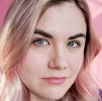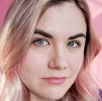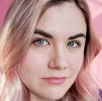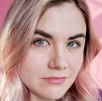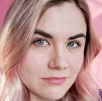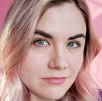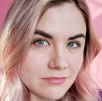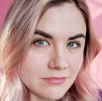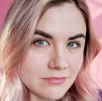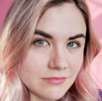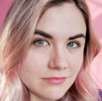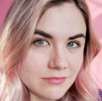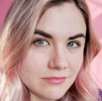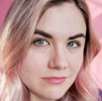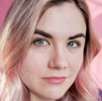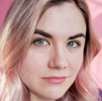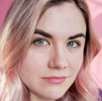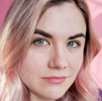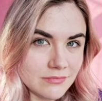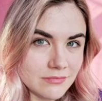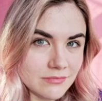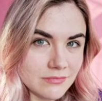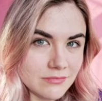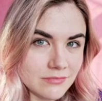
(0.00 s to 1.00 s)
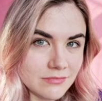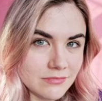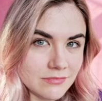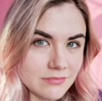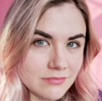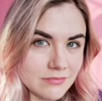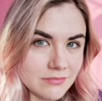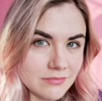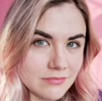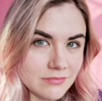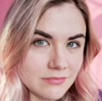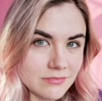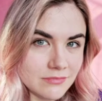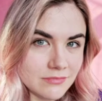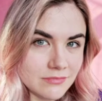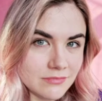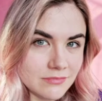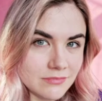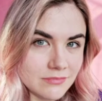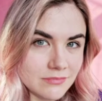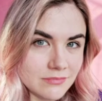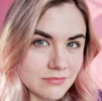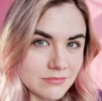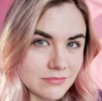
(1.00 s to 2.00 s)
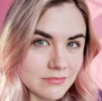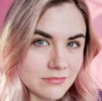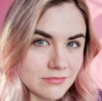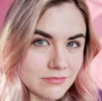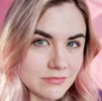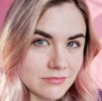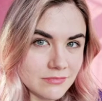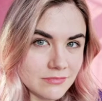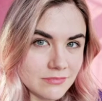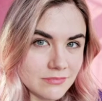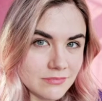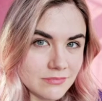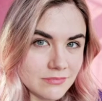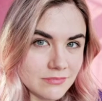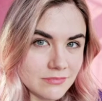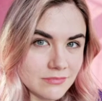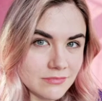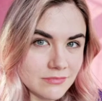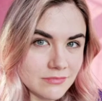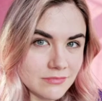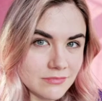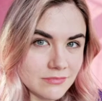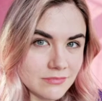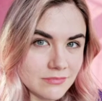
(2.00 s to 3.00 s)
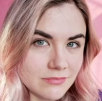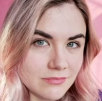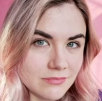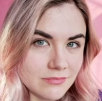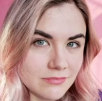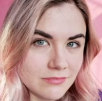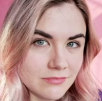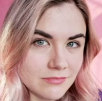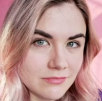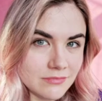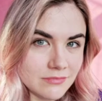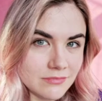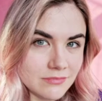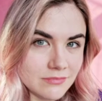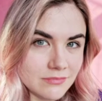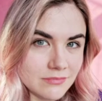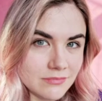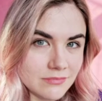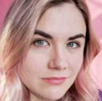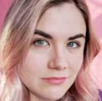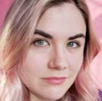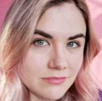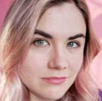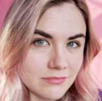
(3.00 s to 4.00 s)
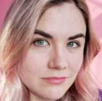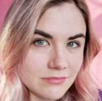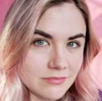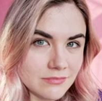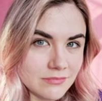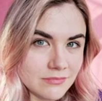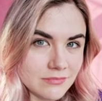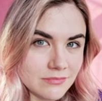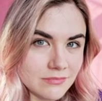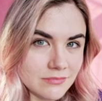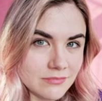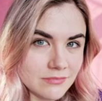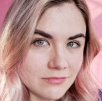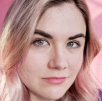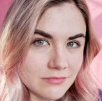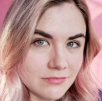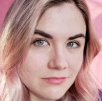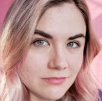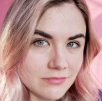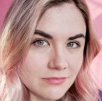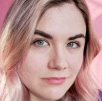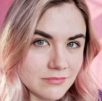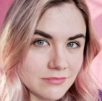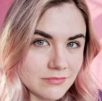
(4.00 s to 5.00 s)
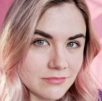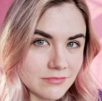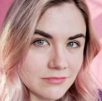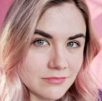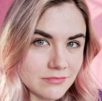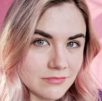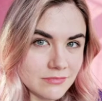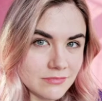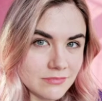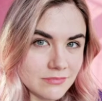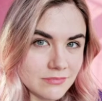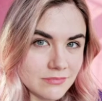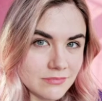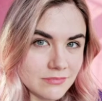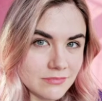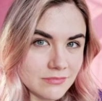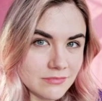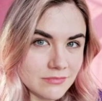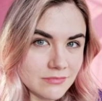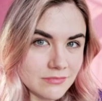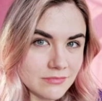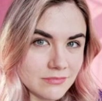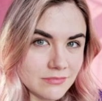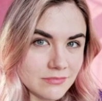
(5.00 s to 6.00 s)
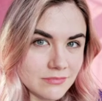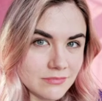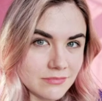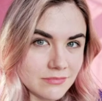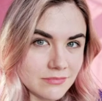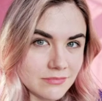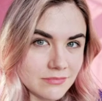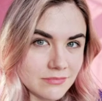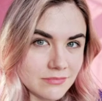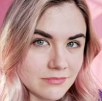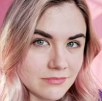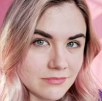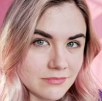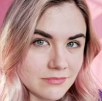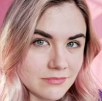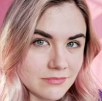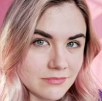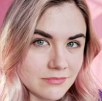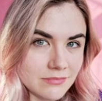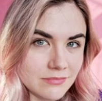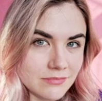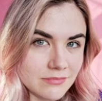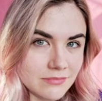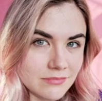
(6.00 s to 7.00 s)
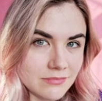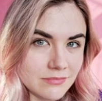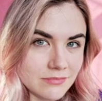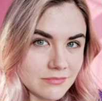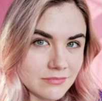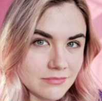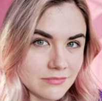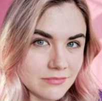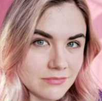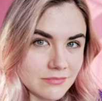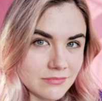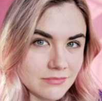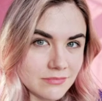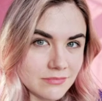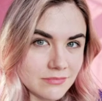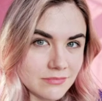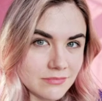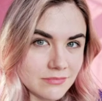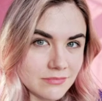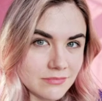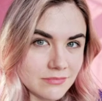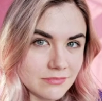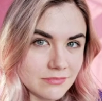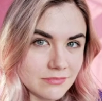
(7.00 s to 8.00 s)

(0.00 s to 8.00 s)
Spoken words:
The face doesn't move, so there is nothing to read.